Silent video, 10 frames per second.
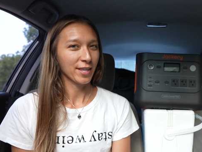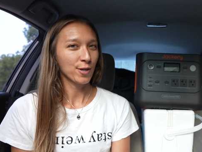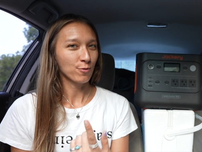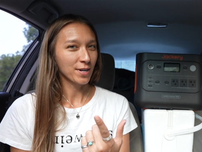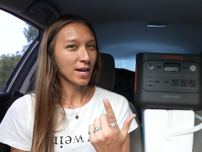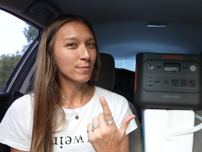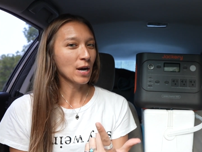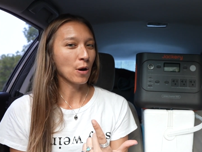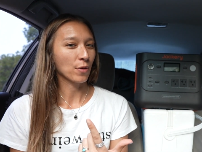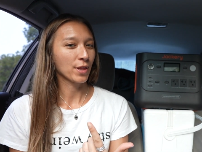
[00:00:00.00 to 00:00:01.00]
you and I
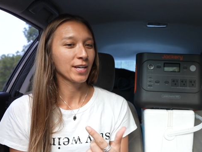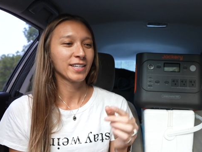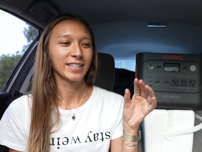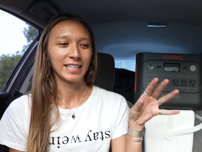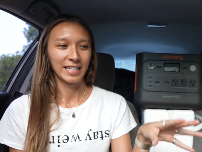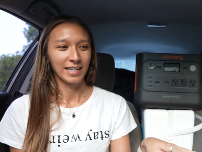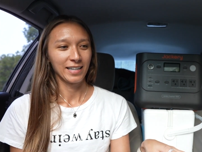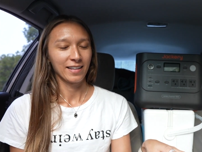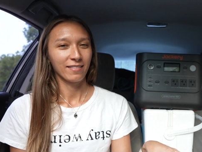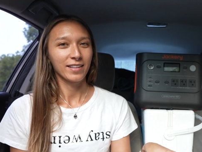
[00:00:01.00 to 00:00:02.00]
both,
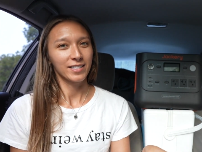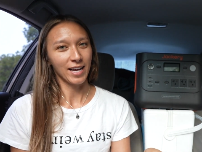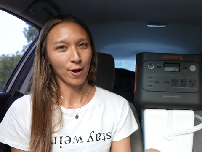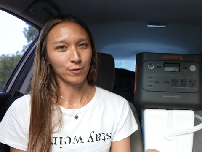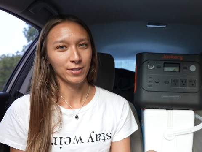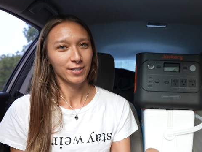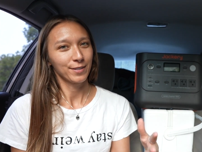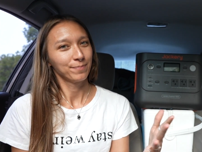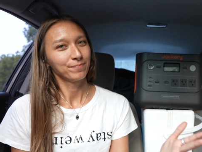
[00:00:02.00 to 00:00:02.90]
the sounds.